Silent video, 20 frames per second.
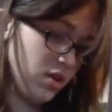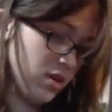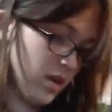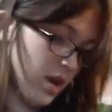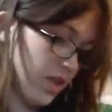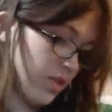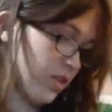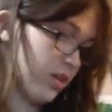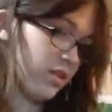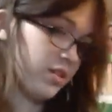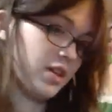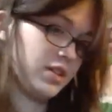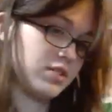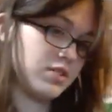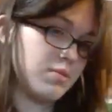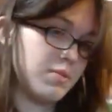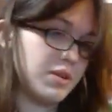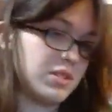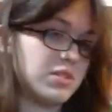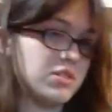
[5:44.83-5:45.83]
her. I think that's
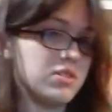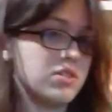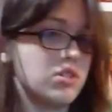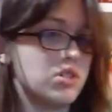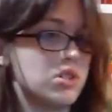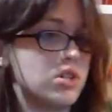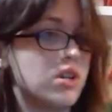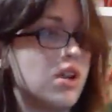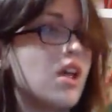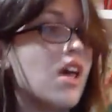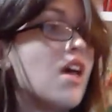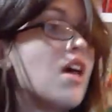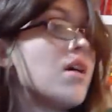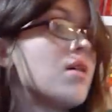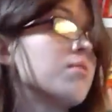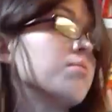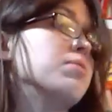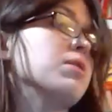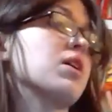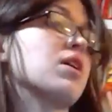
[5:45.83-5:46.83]
the best decision
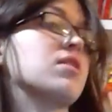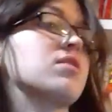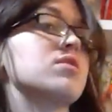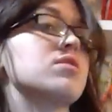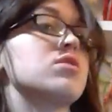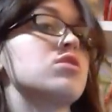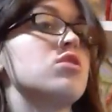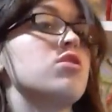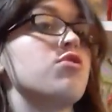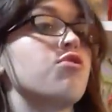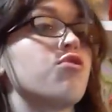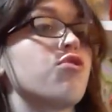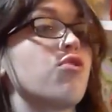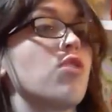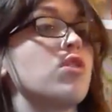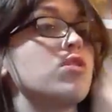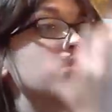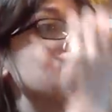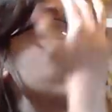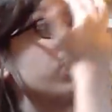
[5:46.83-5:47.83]
because the
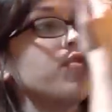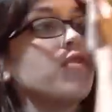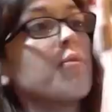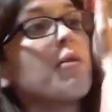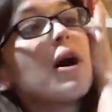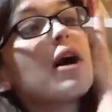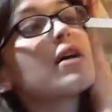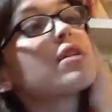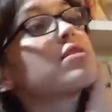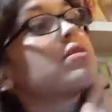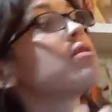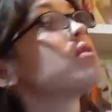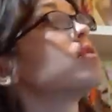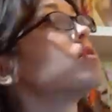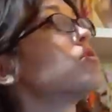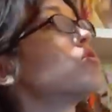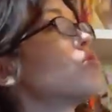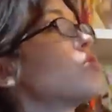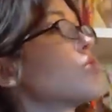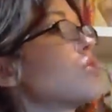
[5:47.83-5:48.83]
front of the box
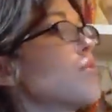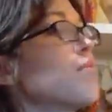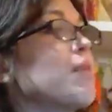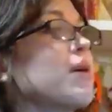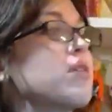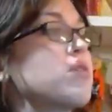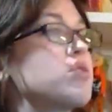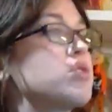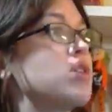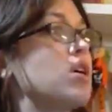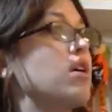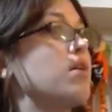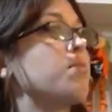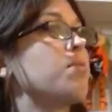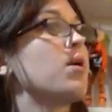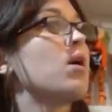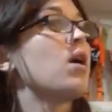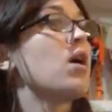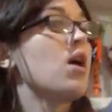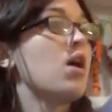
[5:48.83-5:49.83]
is just in better
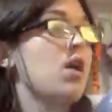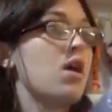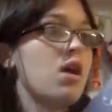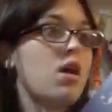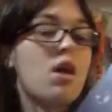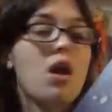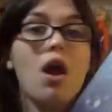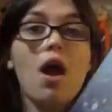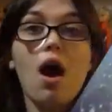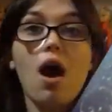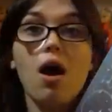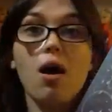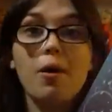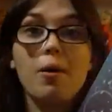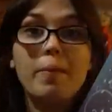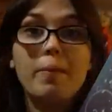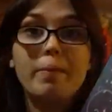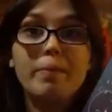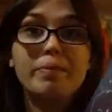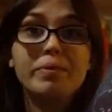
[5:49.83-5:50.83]
shape.
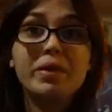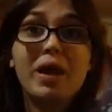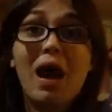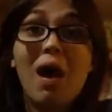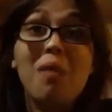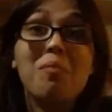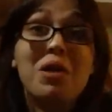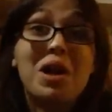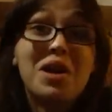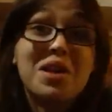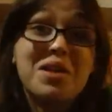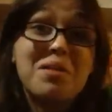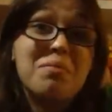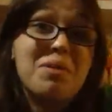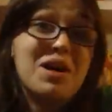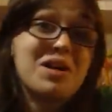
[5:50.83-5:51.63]
Um, I'm not an